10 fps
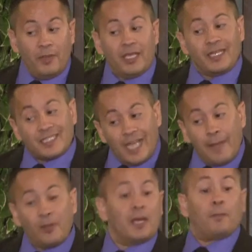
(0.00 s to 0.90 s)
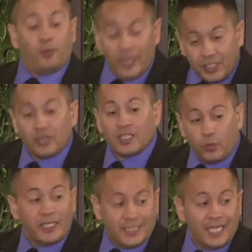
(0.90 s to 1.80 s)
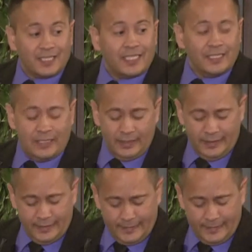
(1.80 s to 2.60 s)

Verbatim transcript: being a disciple and a preacher is what does it. Yeah.